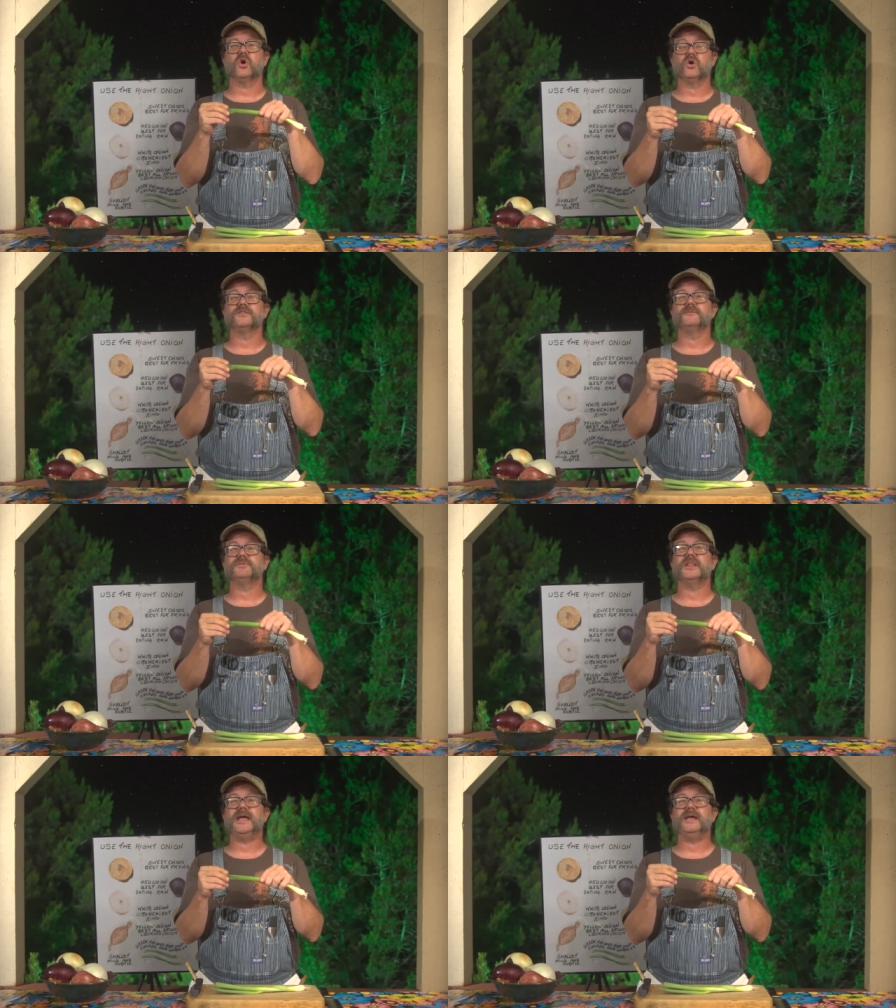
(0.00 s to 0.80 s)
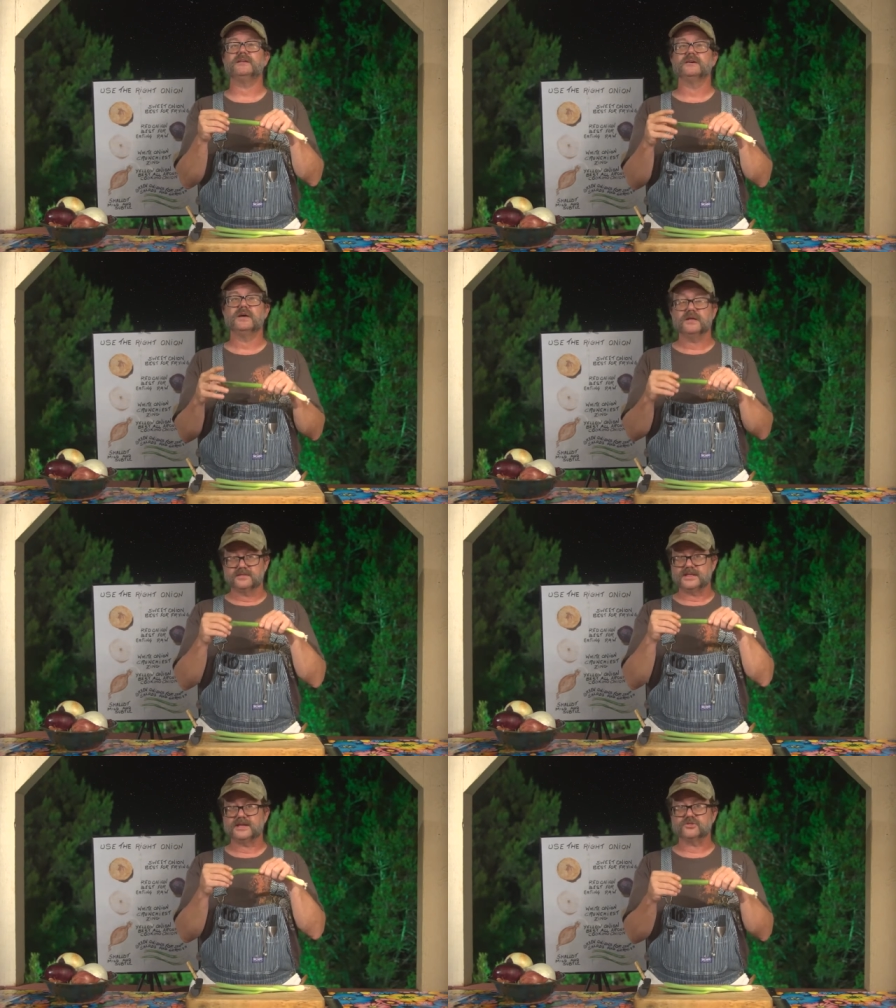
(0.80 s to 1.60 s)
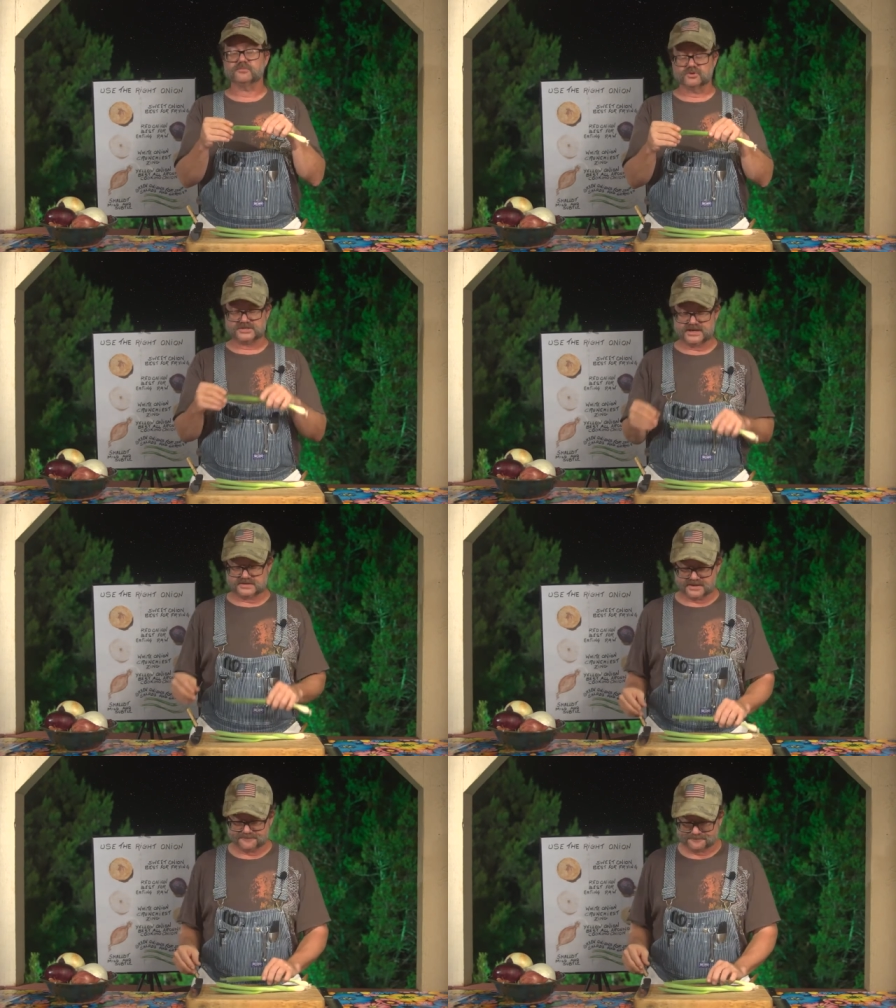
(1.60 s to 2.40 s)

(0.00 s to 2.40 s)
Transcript: on the plate that they're presenting.